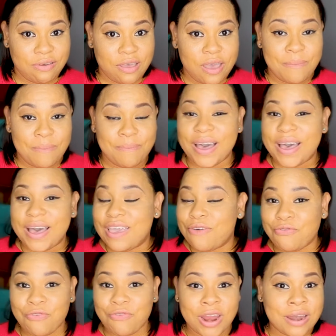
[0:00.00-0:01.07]
Because your
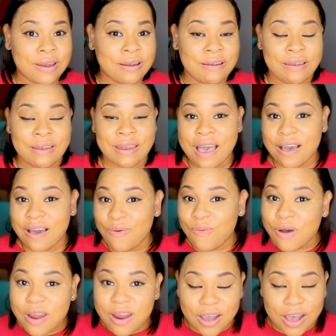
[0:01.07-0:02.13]
friend not go
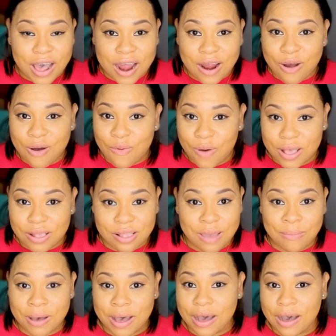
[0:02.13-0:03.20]
work or hours
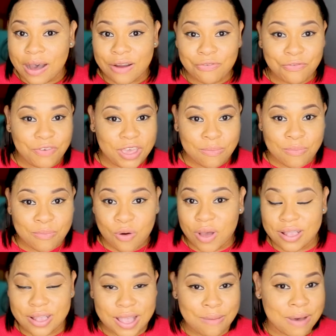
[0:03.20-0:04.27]
them or fame
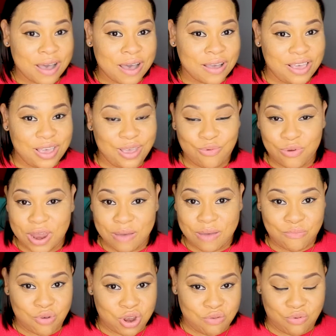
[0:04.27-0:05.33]
hours them and give you them
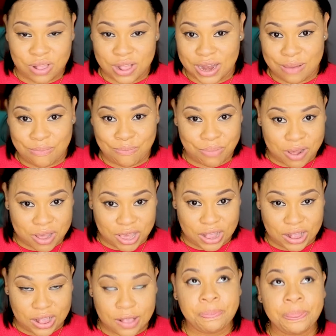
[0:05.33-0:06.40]
money out of them pocket.
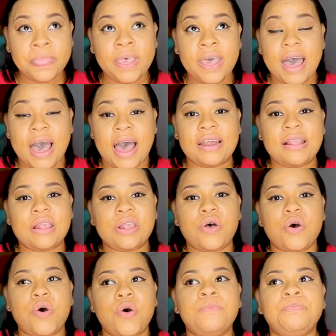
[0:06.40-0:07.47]
And
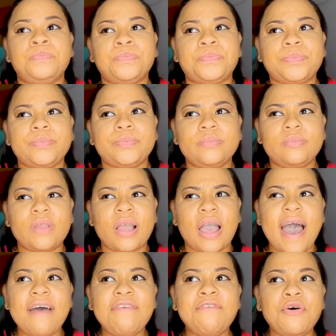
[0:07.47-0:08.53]
so
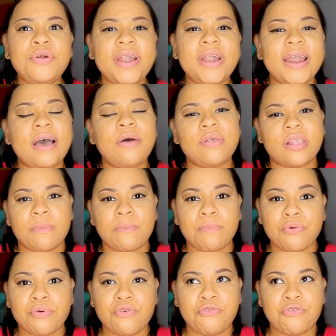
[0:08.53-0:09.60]
I found that was a
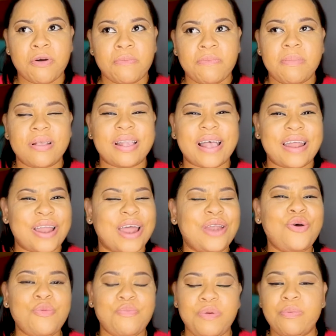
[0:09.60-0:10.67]
pro for me. But I
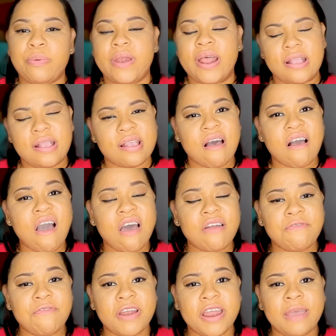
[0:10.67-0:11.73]
know people that it's a con
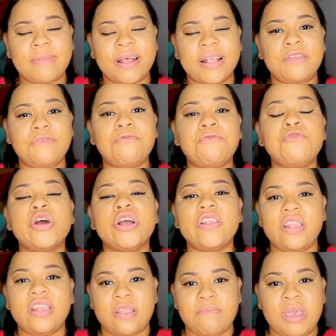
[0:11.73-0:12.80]
for them, that it
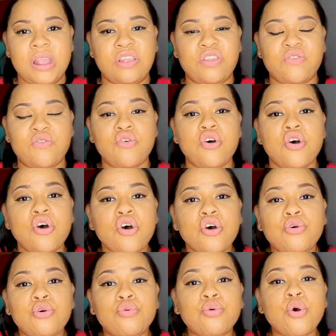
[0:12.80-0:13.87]
forced me to
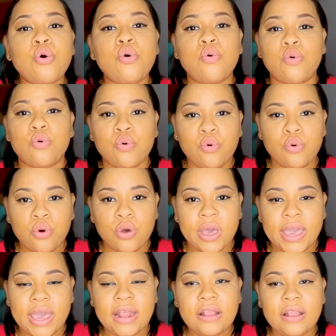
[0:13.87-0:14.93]
grow
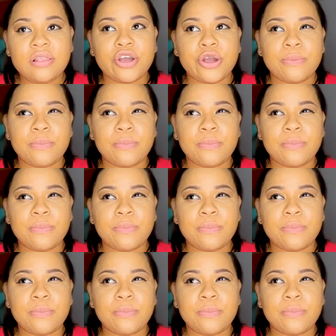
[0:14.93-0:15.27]
in terms